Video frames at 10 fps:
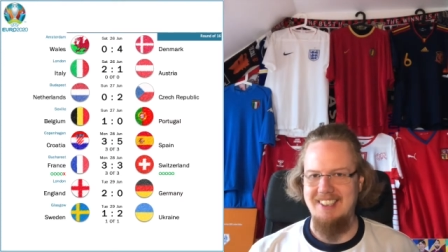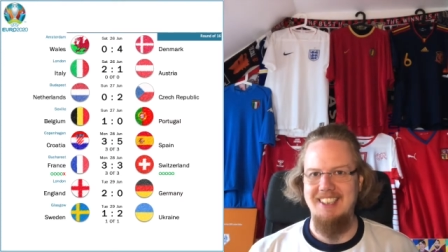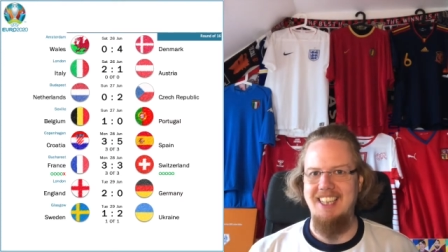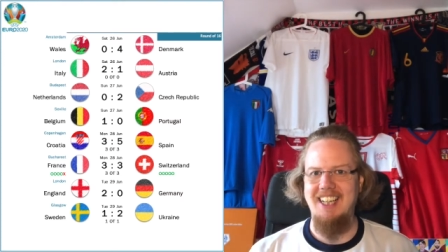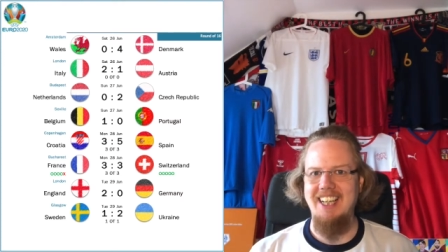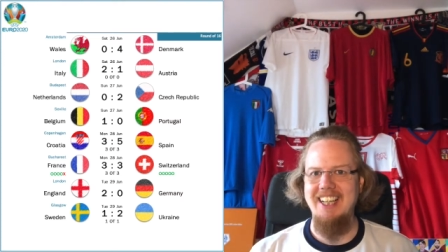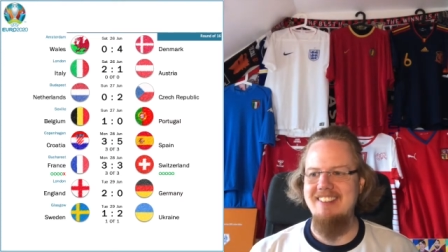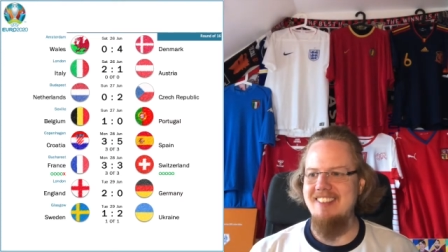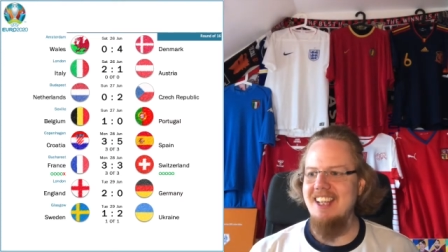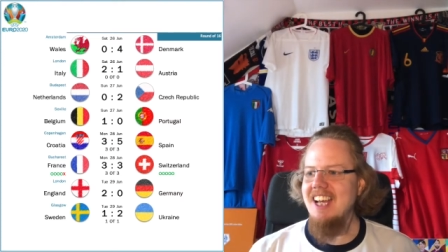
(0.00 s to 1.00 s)
Uh,
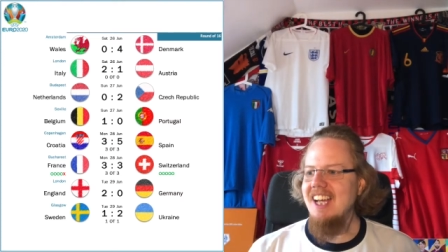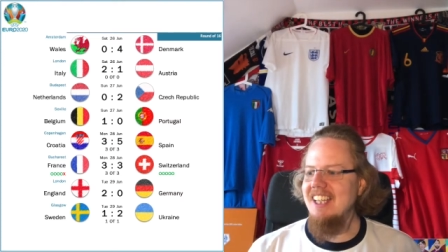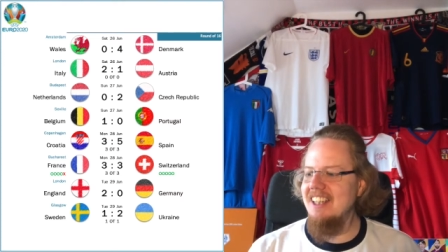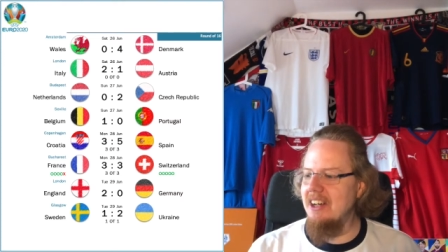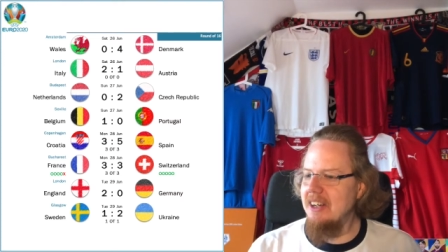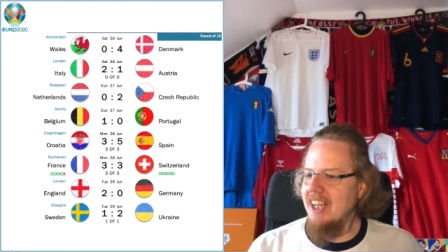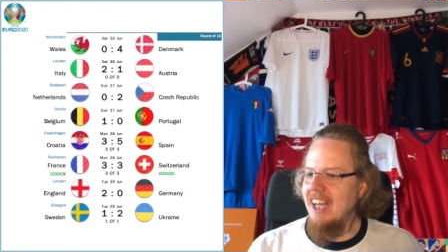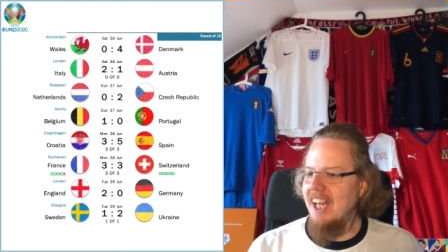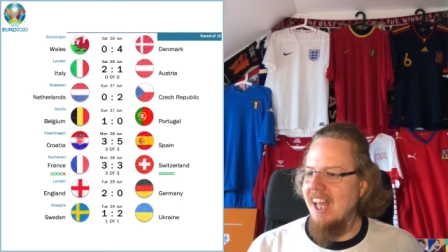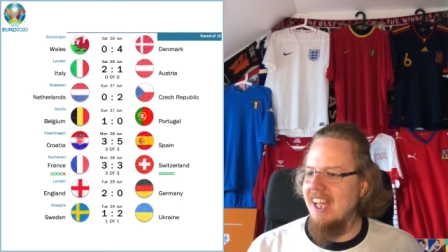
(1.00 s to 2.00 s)
it's, uh, you know,
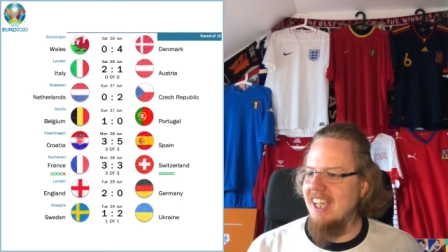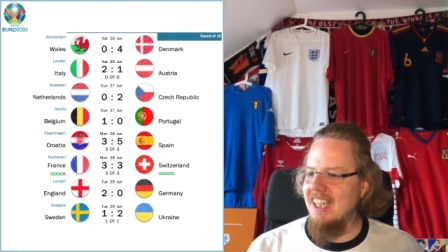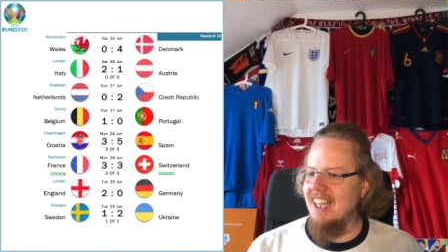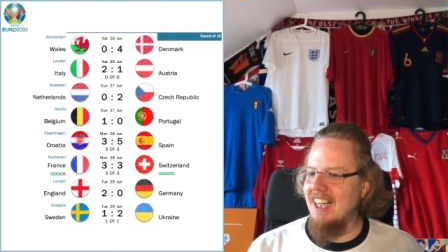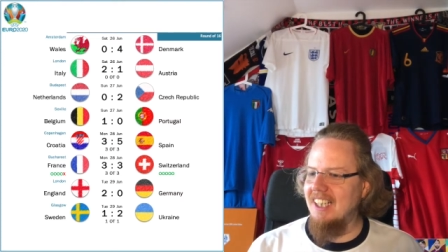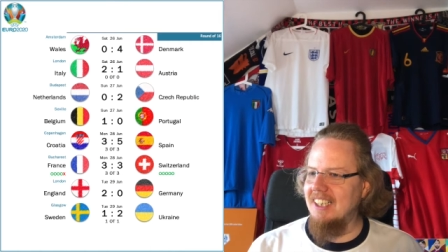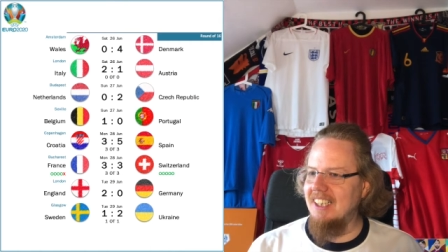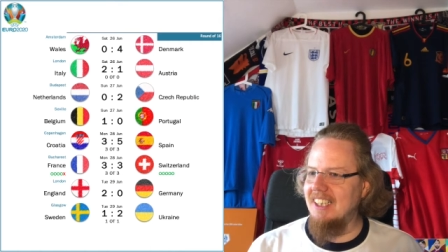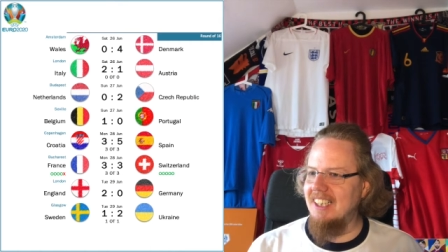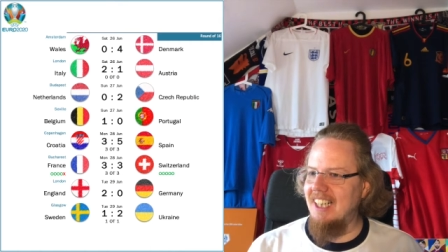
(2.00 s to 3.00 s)

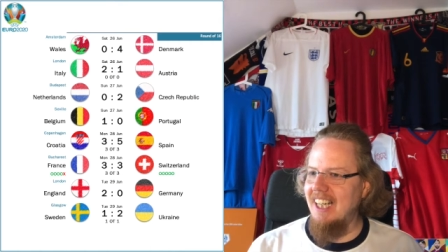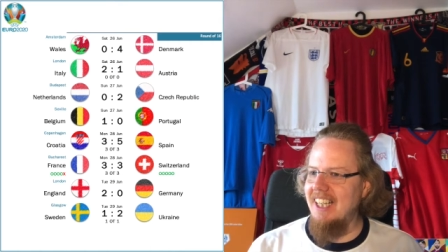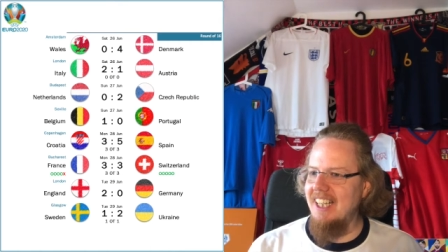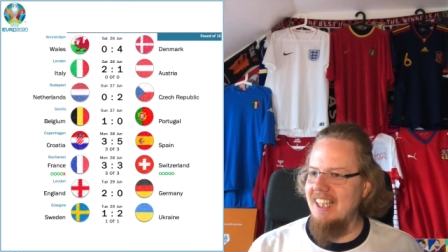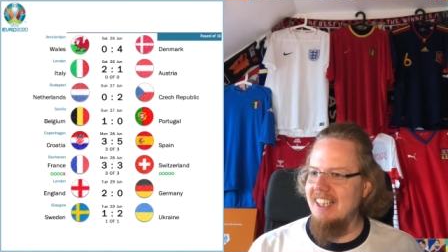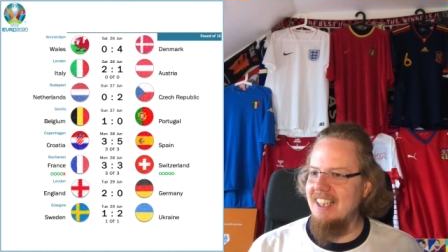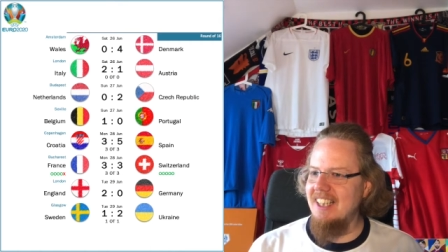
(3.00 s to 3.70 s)
I,